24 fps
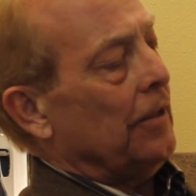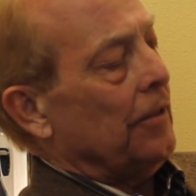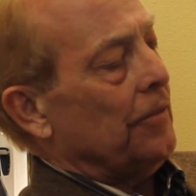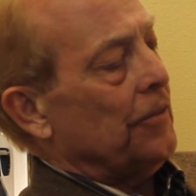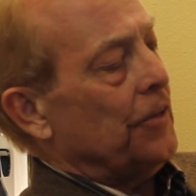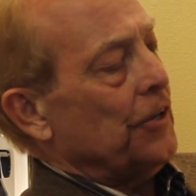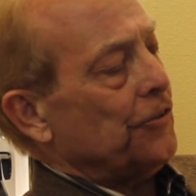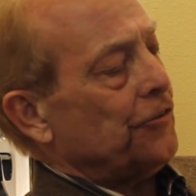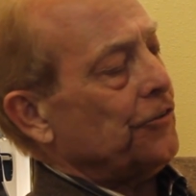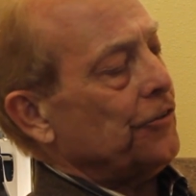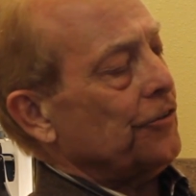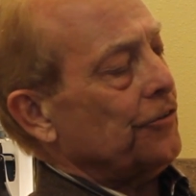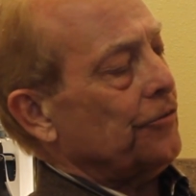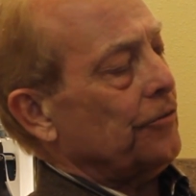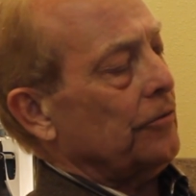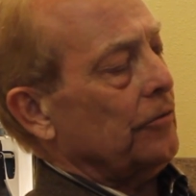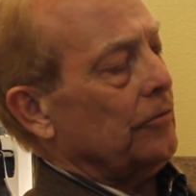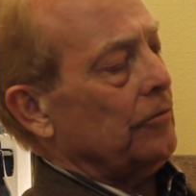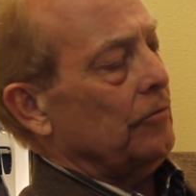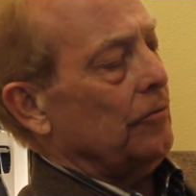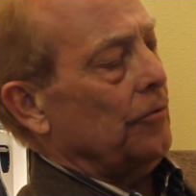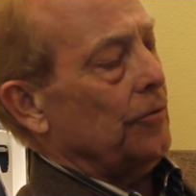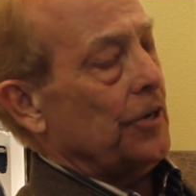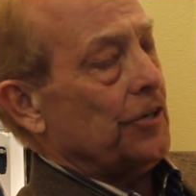The
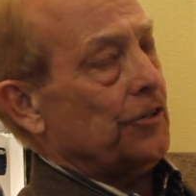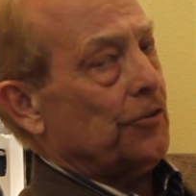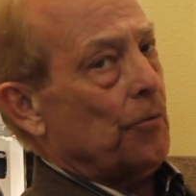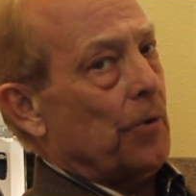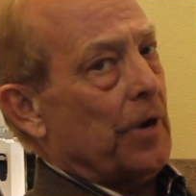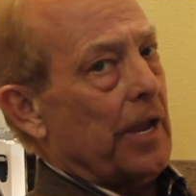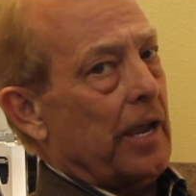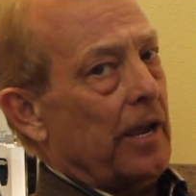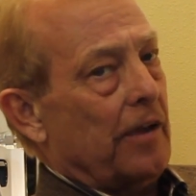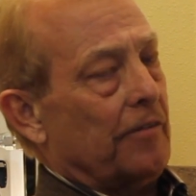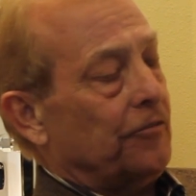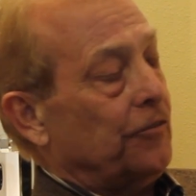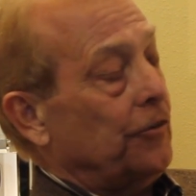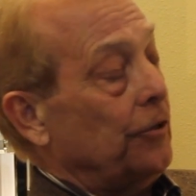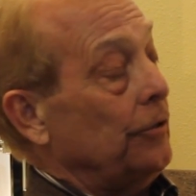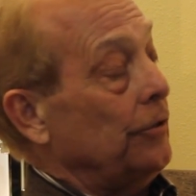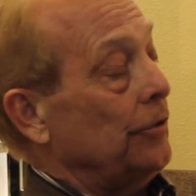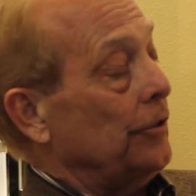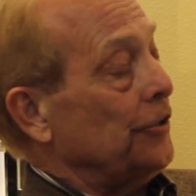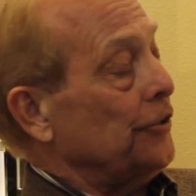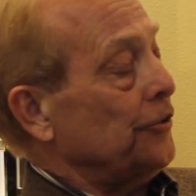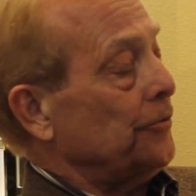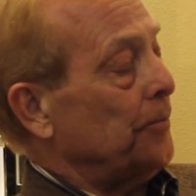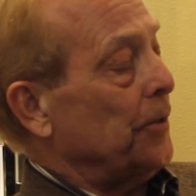reason we have
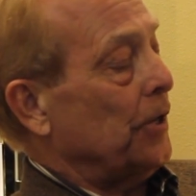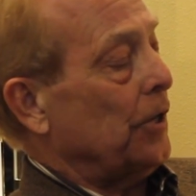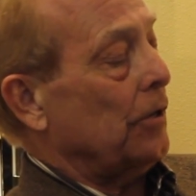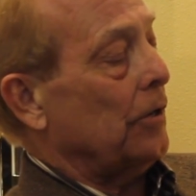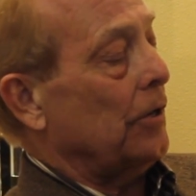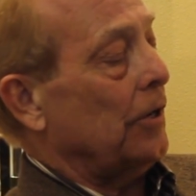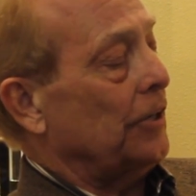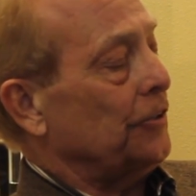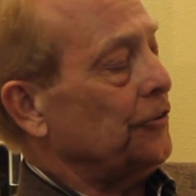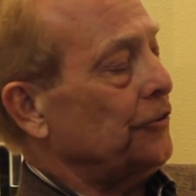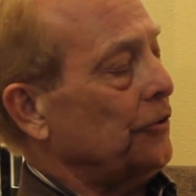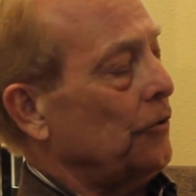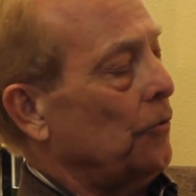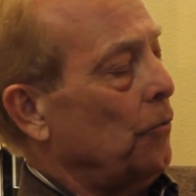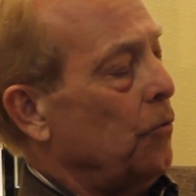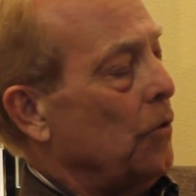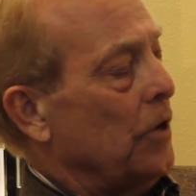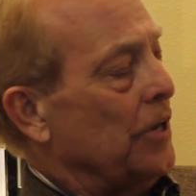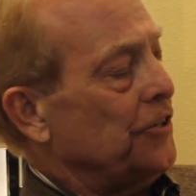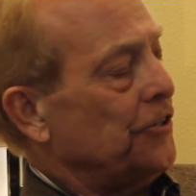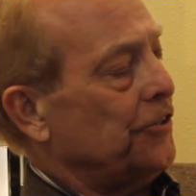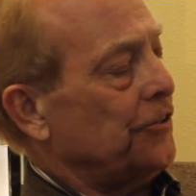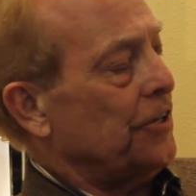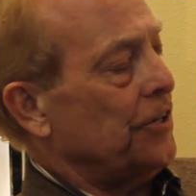two is because once